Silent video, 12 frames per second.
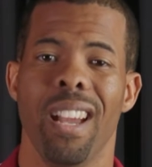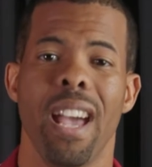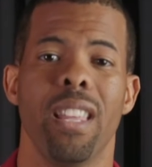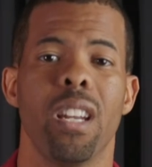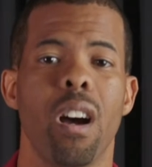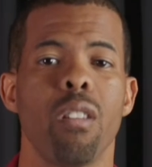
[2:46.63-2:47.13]

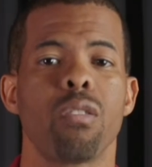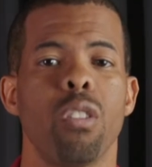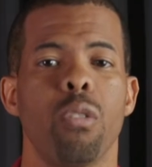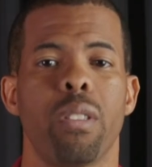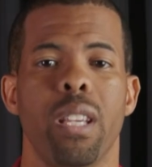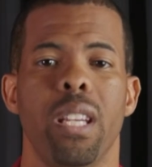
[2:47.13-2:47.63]
and then
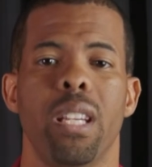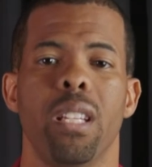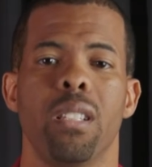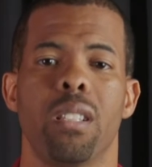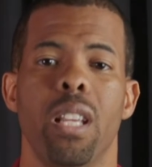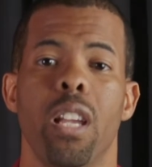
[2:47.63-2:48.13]
also
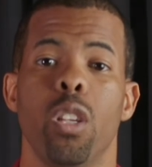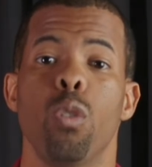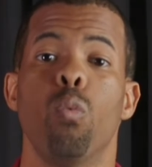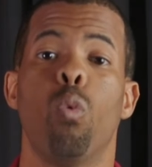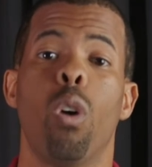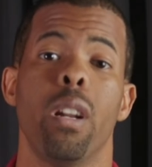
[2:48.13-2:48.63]
things that
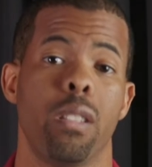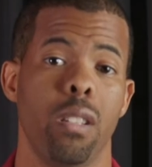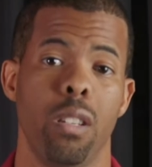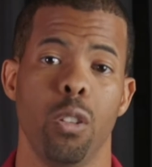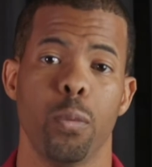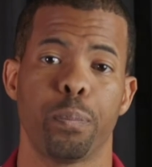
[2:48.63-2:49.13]
you want to
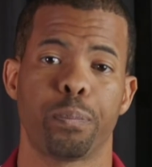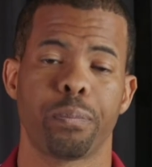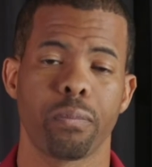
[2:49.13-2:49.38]
do.